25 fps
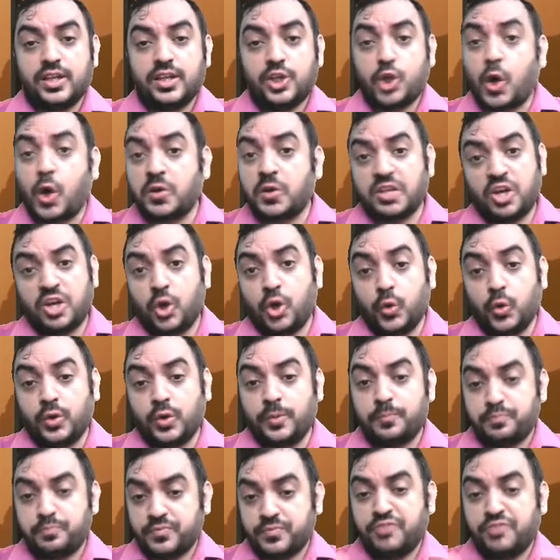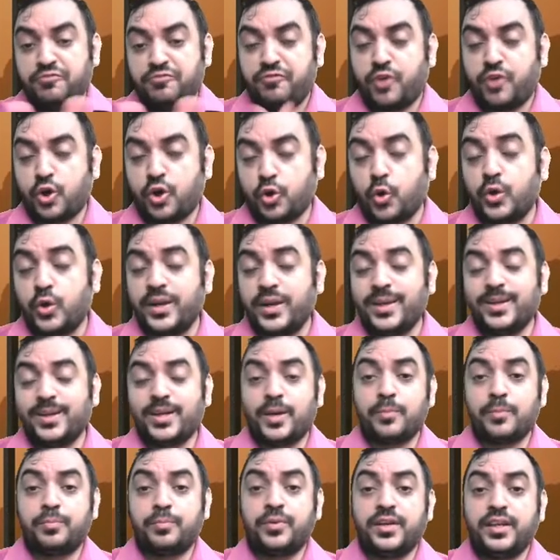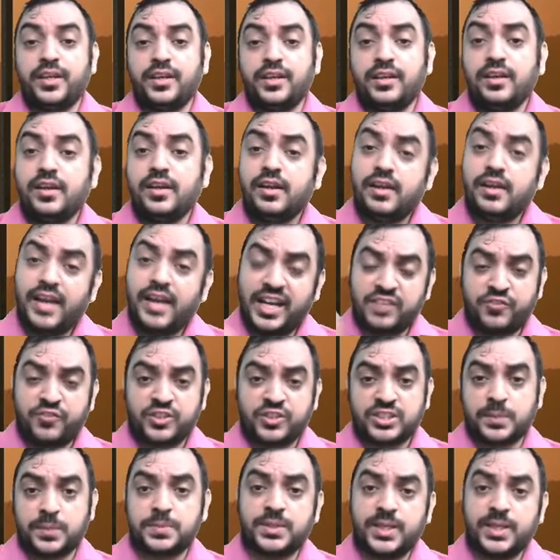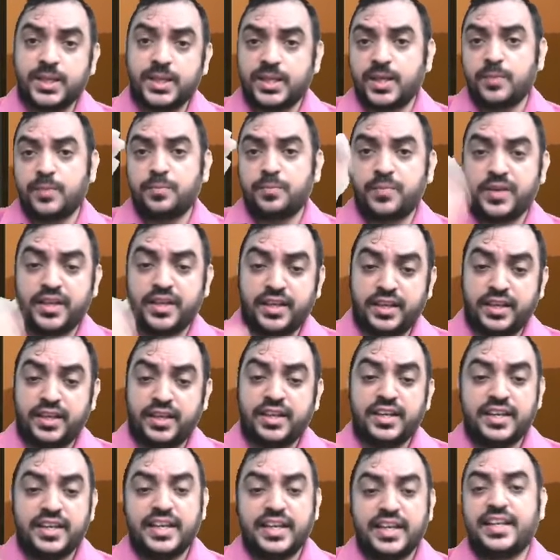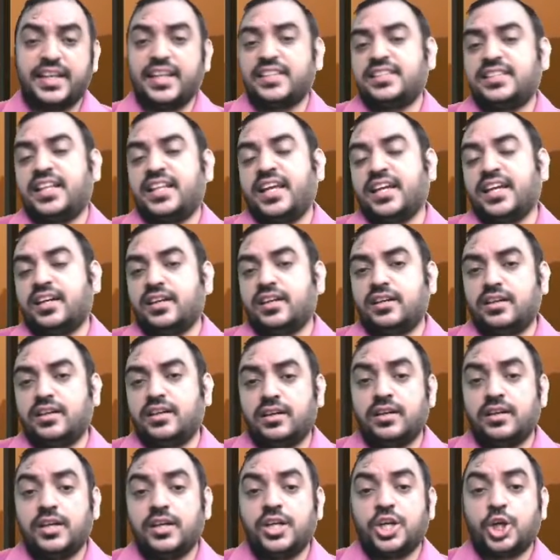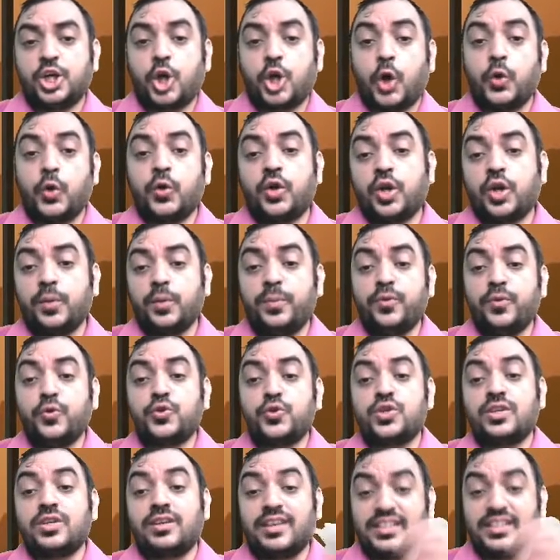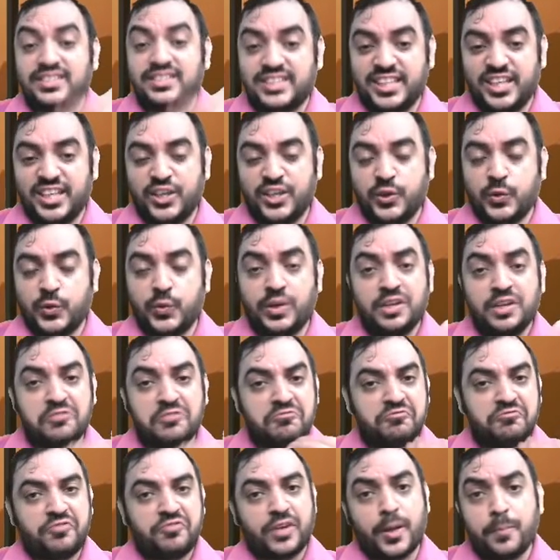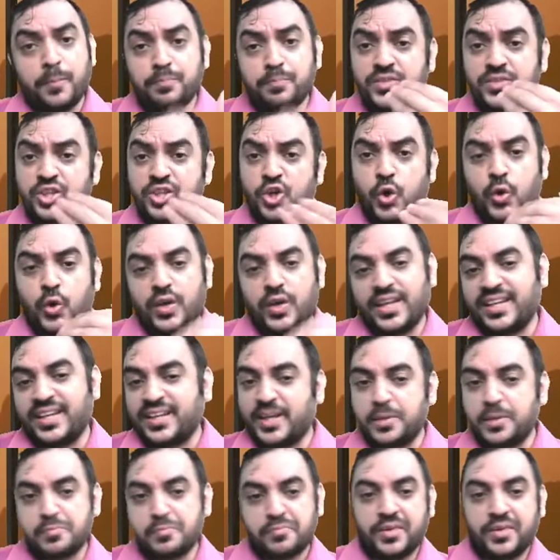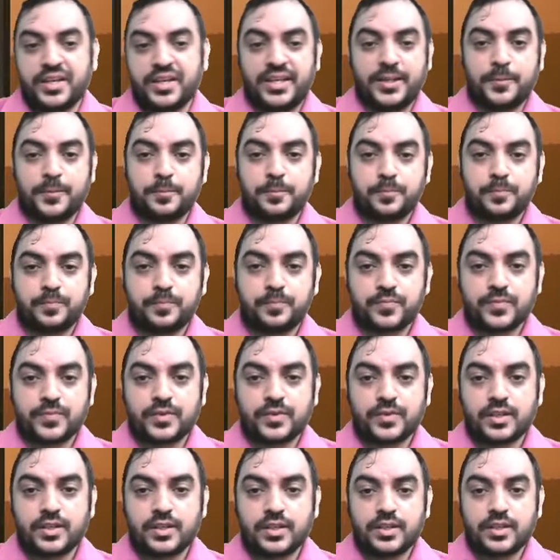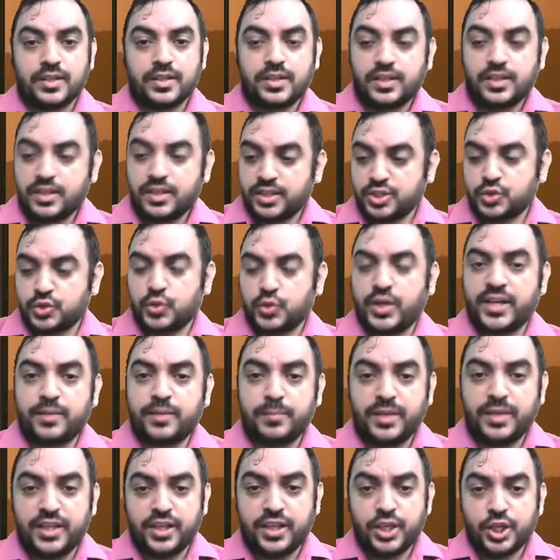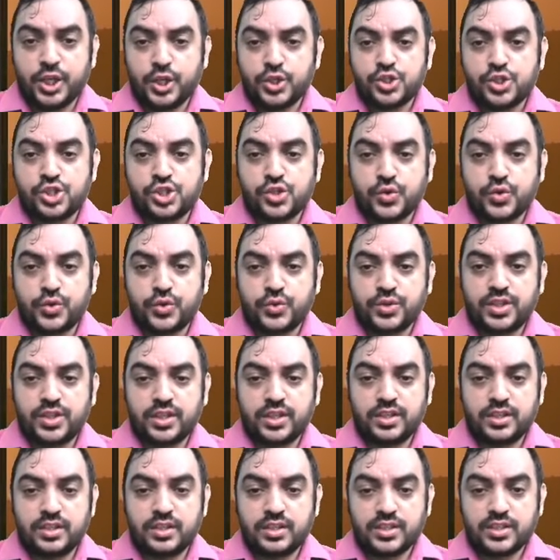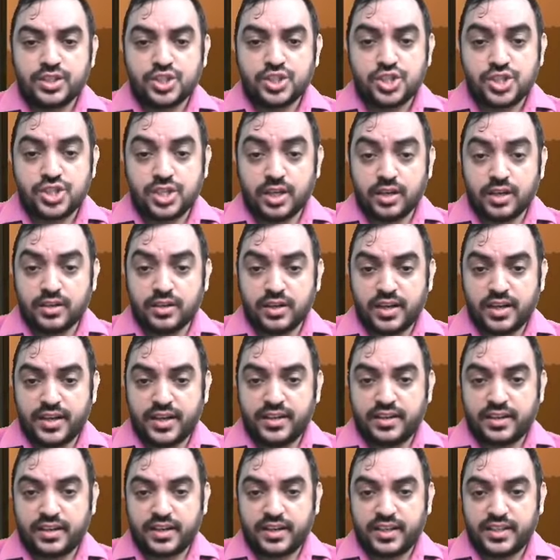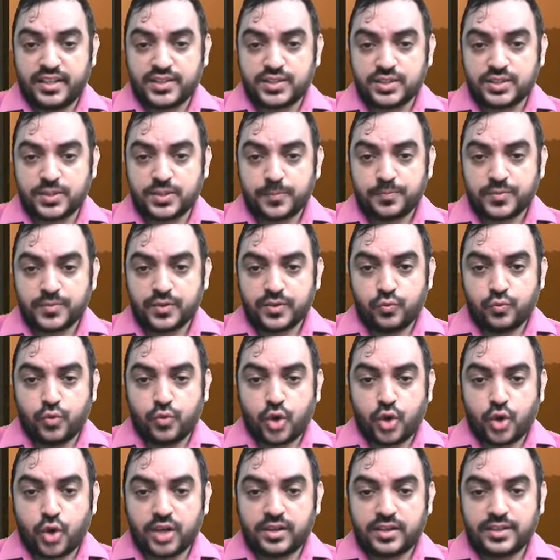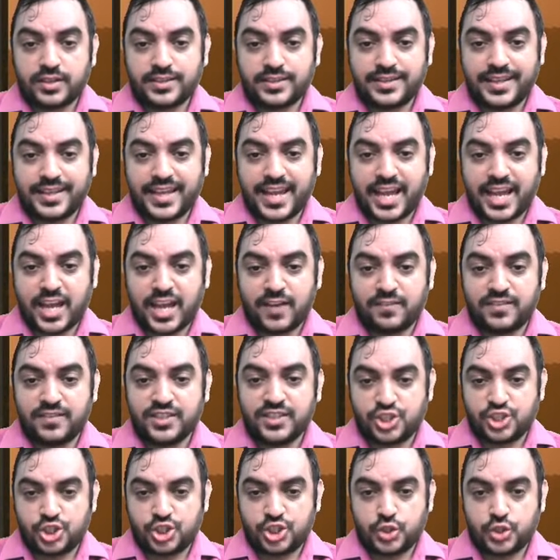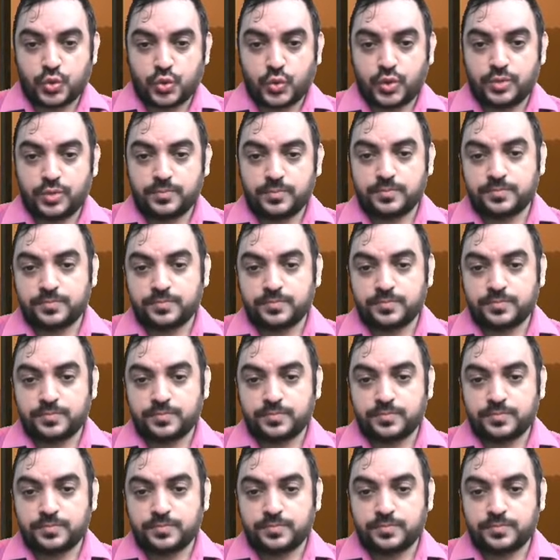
not a loan for holding company and for subsidiary company it is like a contribution received from holding company. So let me show you the journal entries what they have shown.